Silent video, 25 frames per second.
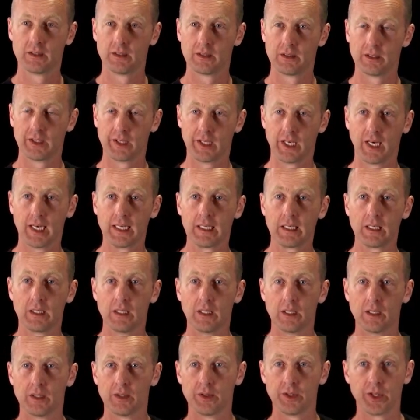okay?
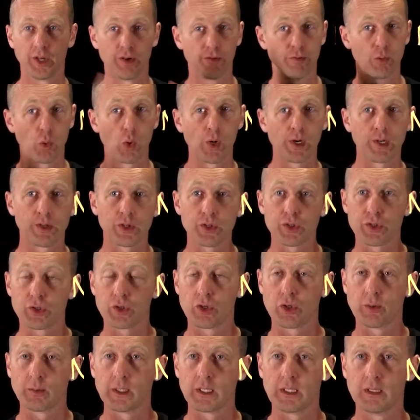That avoided the
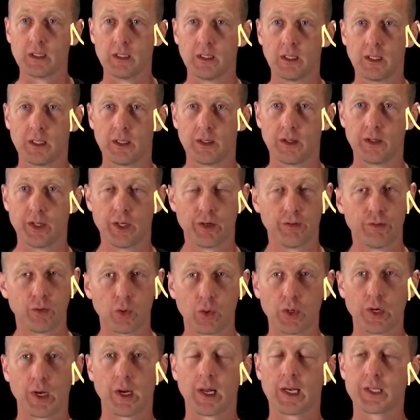storming, that
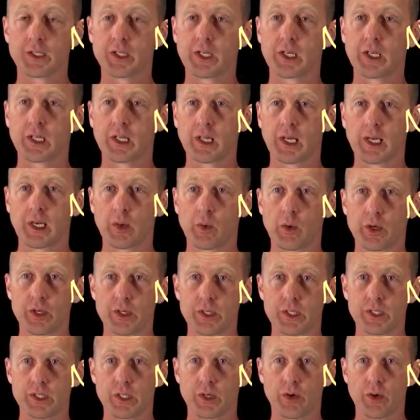avoided articulating what you
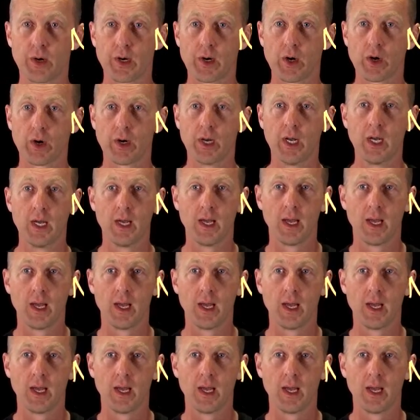disagreed on,